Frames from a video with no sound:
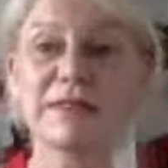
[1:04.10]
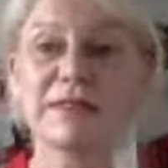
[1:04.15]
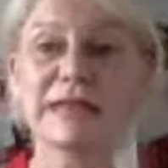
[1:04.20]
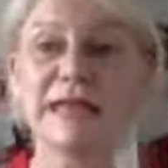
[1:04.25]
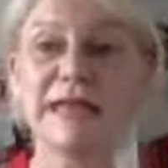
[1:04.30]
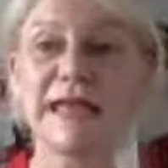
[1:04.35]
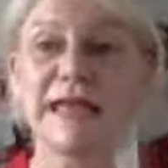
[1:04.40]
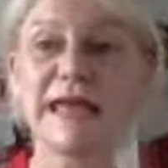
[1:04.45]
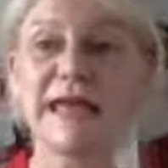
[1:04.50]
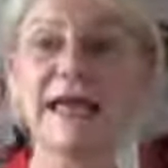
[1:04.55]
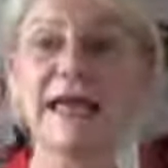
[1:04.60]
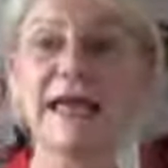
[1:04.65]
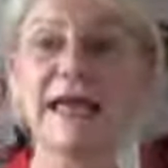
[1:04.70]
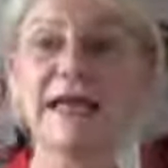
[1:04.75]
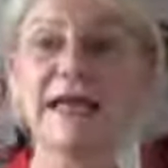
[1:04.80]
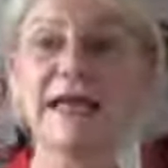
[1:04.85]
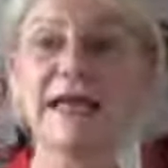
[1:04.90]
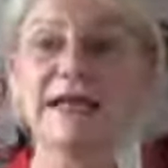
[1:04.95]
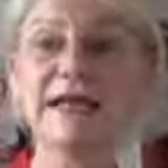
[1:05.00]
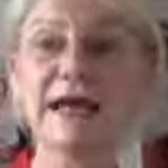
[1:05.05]
saying here
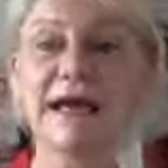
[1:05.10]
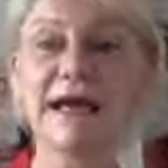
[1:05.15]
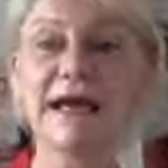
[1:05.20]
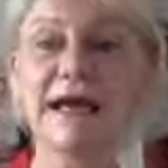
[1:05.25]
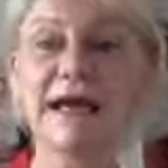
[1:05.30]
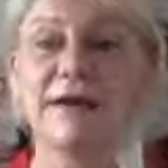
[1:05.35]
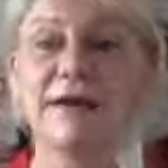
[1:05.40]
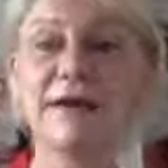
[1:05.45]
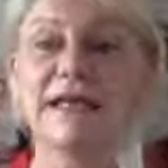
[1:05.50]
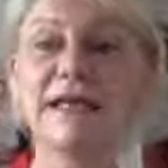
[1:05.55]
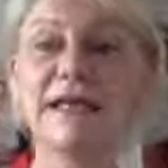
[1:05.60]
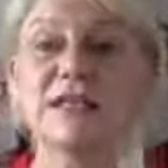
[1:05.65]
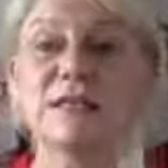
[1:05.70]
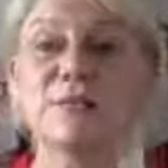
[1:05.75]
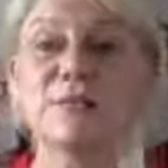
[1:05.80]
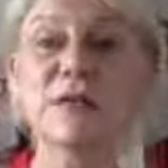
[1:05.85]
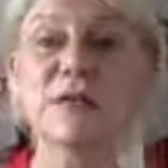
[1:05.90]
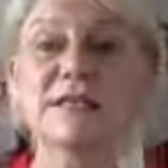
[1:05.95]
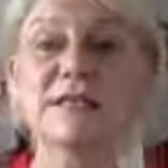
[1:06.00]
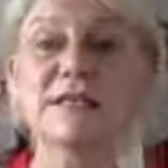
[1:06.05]
that Dina's
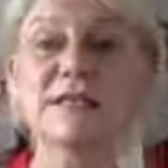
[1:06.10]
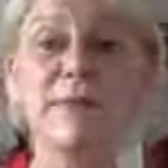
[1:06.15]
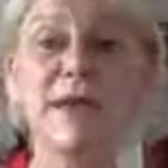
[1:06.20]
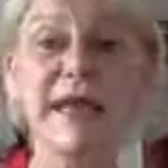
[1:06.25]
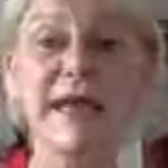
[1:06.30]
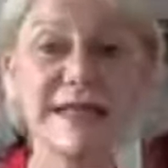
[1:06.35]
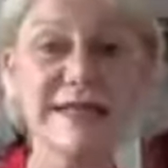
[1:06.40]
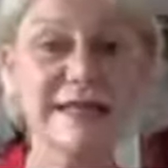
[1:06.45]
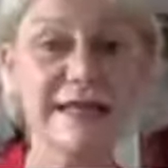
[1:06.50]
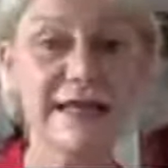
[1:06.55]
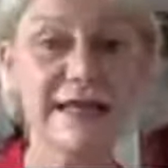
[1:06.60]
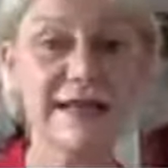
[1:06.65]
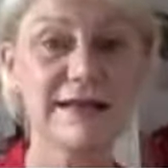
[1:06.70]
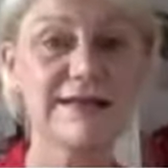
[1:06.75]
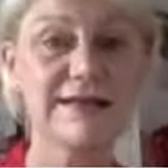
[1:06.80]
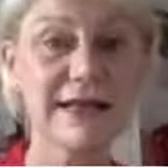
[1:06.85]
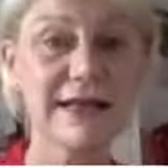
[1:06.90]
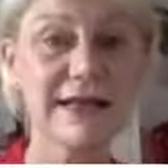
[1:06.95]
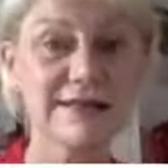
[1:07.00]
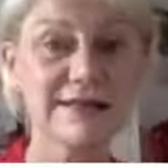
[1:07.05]
book is amazing.
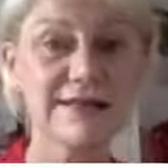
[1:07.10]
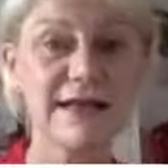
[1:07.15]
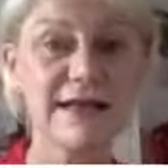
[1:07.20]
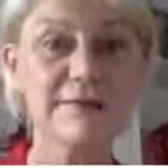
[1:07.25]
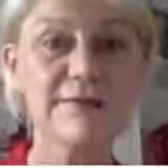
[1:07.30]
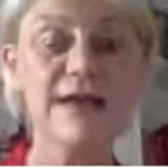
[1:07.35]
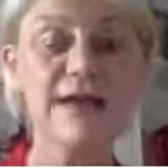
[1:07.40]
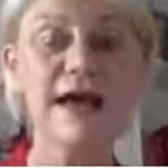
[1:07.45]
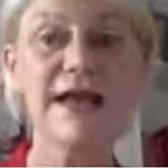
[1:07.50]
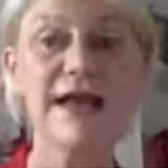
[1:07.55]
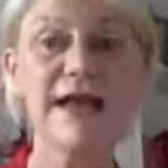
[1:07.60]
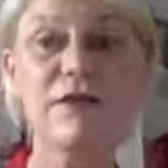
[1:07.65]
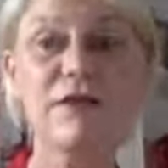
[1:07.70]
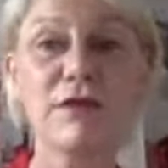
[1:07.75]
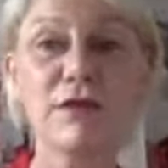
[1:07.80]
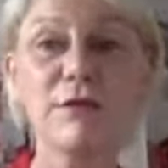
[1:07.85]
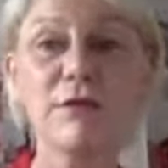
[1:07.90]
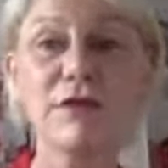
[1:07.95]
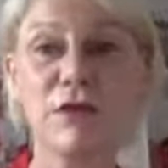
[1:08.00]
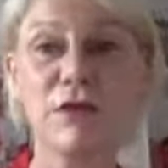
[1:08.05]
Yes, Debs, I
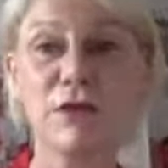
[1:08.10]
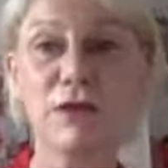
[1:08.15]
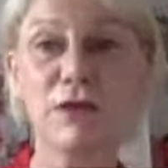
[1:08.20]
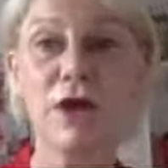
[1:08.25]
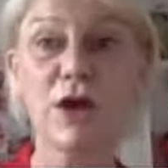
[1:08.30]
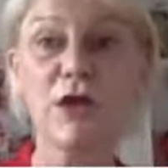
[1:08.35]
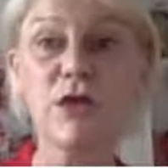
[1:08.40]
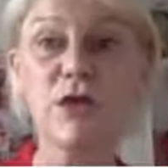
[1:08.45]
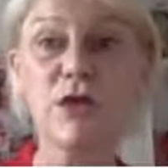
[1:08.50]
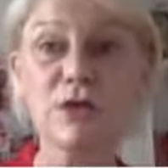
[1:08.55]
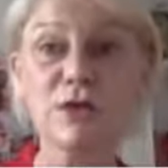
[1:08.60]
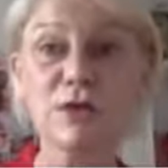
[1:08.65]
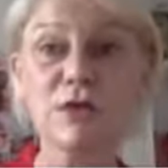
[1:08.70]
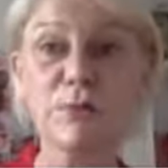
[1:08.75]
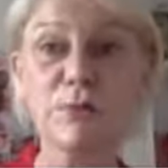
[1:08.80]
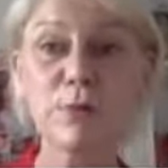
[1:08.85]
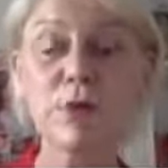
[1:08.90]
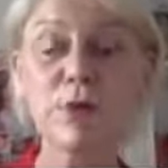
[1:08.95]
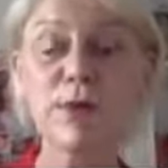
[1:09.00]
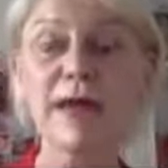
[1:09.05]
agree with you. Her newest
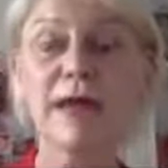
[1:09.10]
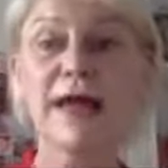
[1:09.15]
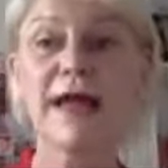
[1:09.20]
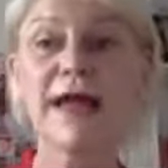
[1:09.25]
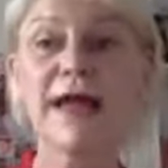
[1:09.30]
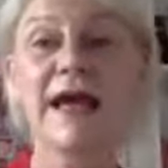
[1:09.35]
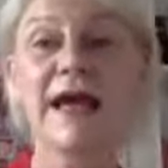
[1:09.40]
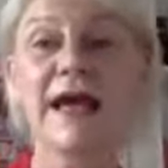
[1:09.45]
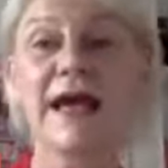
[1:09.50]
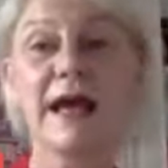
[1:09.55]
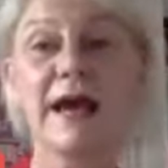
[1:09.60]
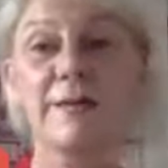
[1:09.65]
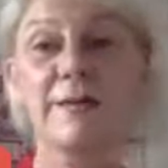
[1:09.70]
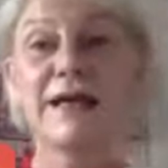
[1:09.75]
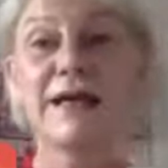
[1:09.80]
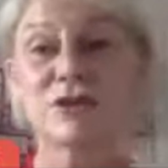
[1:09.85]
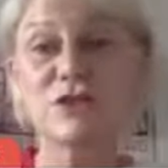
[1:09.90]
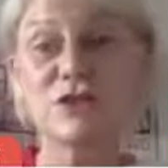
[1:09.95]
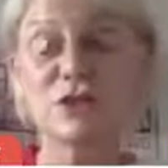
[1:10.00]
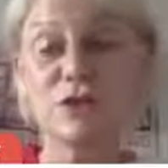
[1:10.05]
book,
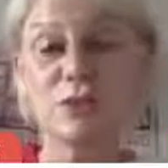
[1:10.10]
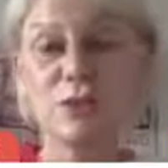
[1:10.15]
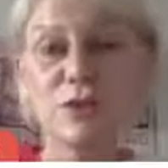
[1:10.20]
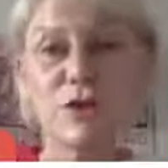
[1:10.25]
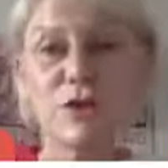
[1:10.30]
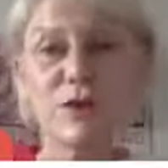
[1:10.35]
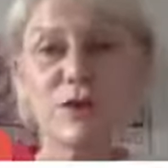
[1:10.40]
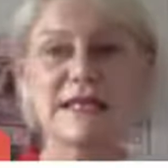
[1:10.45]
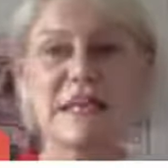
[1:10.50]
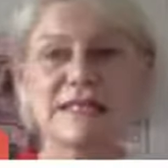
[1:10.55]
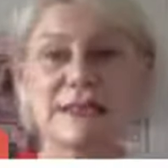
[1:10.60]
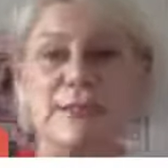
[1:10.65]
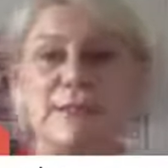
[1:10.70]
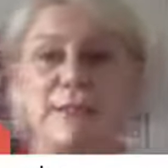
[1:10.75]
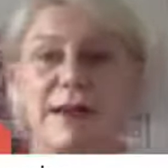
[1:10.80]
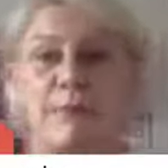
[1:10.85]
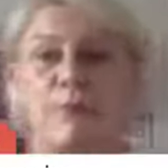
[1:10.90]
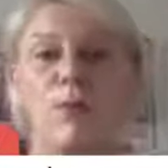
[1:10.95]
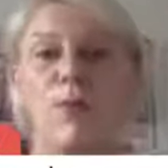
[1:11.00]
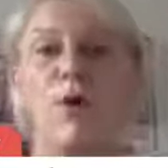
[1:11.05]
Into the Woods, is a
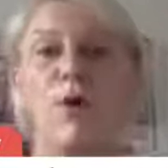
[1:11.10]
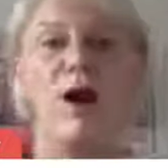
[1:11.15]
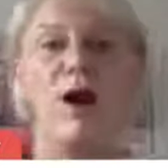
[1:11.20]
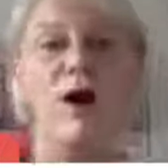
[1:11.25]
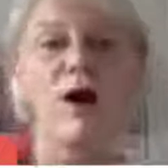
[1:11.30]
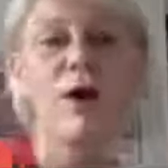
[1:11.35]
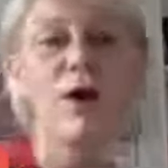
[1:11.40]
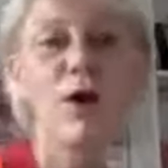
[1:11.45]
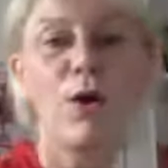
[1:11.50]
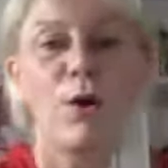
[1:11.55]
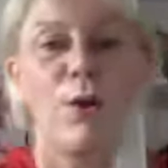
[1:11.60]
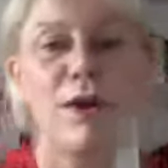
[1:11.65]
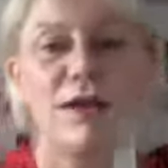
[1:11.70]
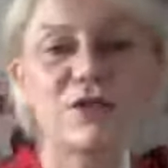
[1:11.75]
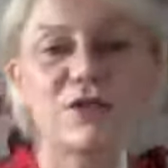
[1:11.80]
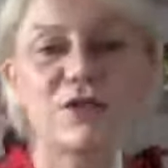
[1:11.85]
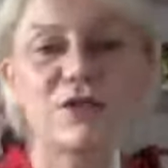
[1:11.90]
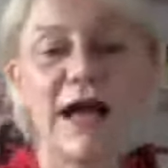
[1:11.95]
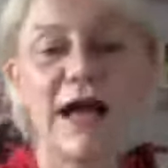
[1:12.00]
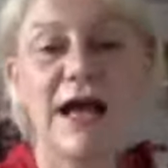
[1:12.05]
memoir,
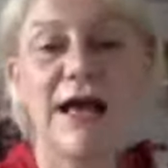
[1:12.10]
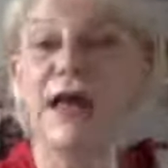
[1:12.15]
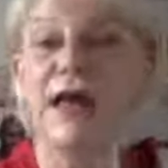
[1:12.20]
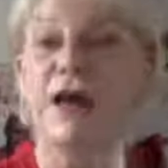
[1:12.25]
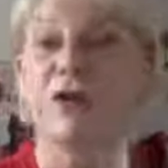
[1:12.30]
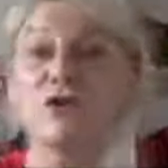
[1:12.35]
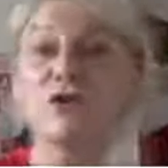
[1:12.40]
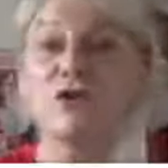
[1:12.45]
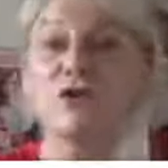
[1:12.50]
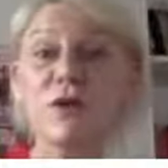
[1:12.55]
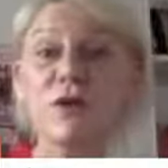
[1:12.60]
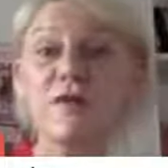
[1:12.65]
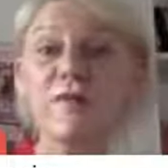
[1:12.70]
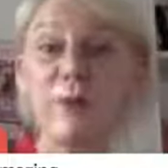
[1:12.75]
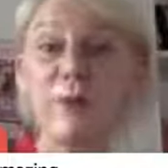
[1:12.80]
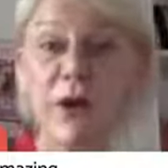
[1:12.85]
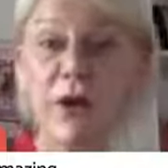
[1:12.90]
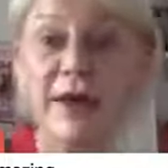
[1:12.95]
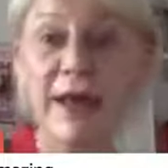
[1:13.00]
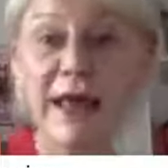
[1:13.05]
which and The Joy of
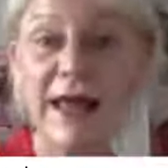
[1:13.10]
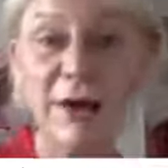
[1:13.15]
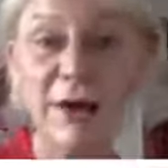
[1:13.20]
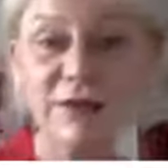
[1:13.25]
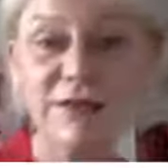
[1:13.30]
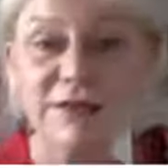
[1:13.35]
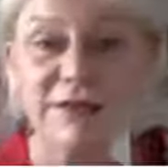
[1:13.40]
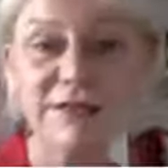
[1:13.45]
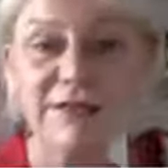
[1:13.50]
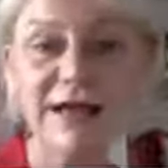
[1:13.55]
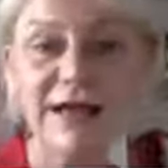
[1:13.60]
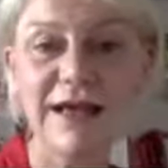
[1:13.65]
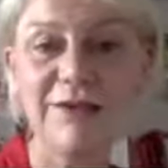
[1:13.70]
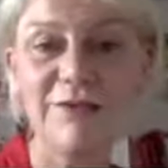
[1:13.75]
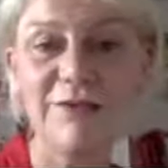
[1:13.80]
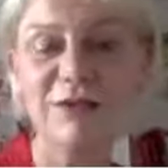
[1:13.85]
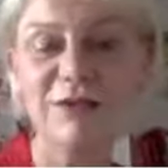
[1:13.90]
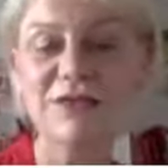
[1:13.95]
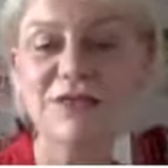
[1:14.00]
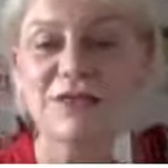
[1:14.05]
Burnout,
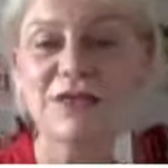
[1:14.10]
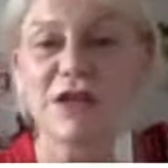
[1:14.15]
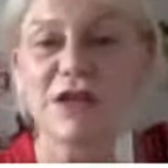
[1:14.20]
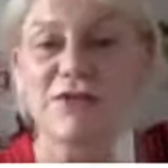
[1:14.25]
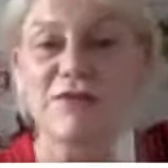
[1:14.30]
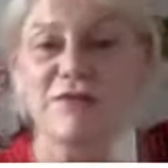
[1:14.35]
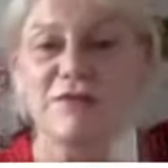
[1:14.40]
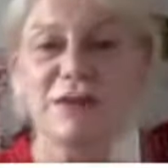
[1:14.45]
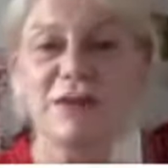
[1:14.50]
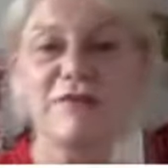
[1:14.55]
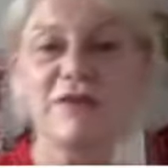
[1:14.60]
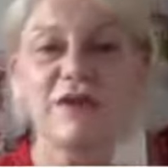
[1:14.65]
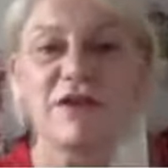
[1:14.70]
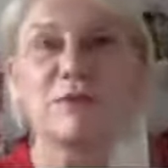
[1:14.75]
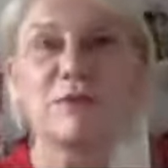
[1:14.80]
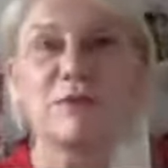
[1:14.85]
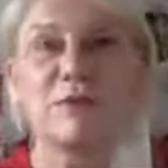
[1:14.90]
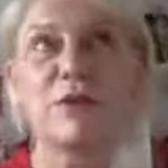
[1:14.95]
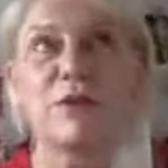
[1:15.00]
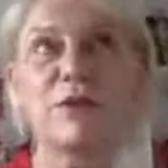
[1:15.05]
which is another of my
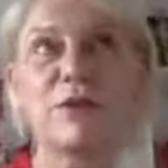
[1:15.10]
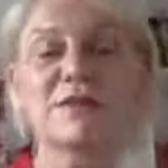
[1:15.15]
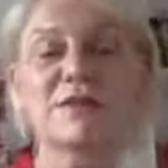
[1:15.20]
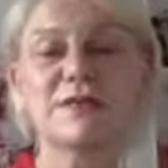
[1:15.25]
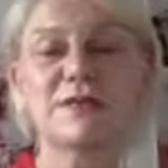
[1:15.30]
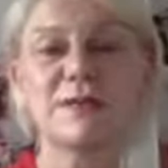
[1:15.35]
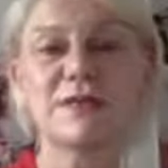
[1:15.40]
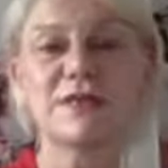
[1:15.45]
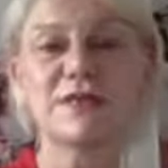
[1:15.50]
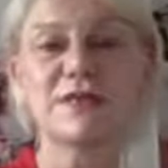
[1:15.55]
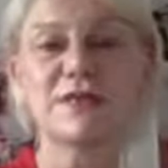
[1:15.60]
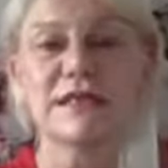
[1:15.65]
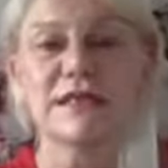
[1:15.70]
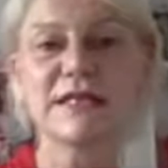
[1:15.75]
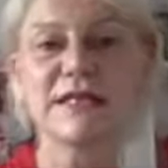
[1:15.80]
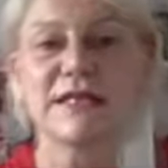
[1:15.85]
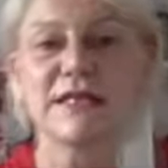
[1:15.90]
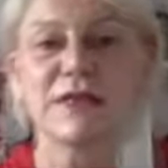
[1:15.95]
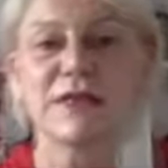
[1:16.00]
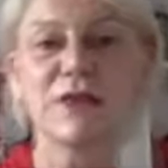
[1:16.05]
favorite books, which
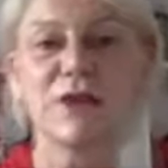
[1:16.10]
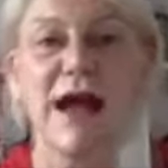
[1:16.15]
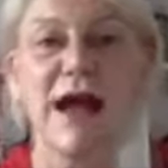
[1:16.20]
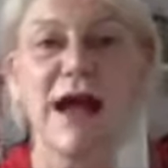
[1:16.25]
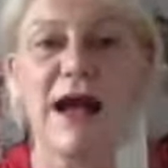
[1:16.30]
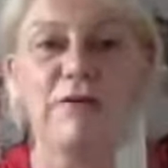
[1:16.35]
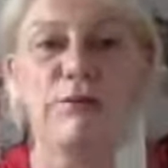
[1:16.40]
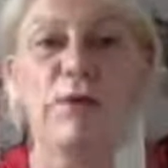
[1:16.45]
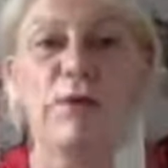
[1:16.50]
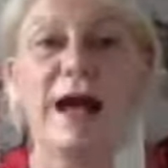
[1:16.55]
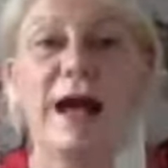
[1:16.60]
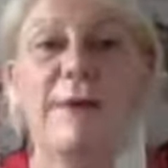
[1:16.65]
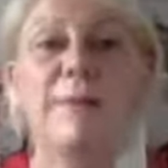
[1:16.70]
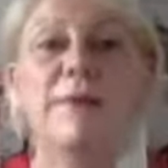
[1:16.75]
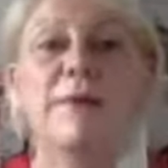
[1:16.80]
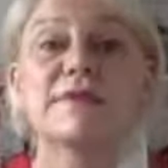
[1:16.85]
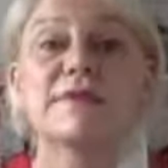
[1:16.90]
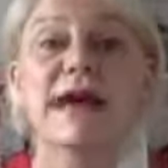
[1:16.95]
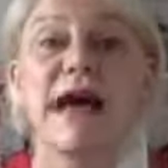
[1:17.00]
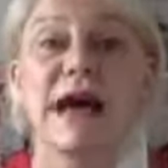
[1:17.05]
is, what
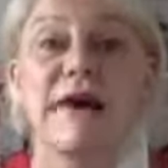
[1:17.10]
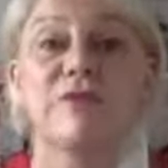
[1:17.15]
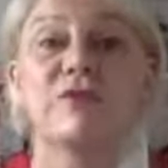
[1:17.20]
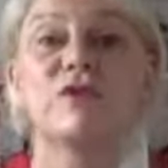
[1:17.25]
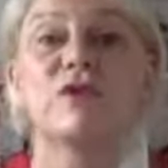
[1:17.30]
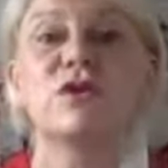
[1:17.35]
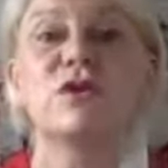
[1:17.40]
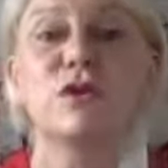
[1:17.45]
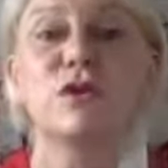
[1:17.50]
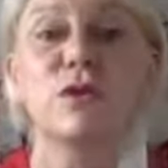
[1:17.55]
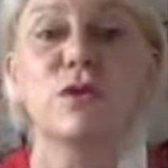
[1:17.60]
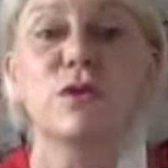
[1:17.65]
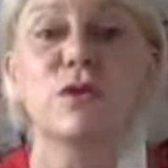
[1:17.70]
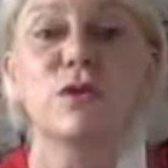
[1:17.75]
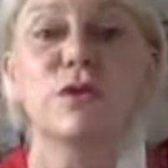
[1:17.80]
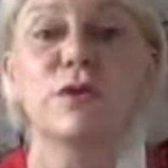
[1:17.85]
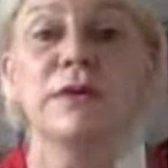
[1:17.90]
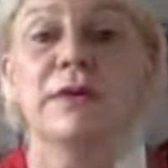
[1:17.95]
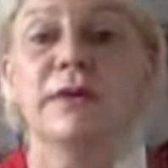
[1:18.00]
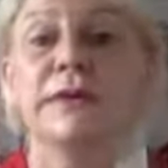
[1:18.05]
happens after
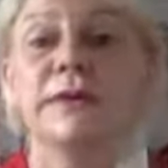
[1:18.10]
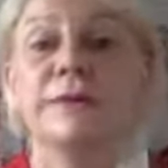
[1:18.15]
you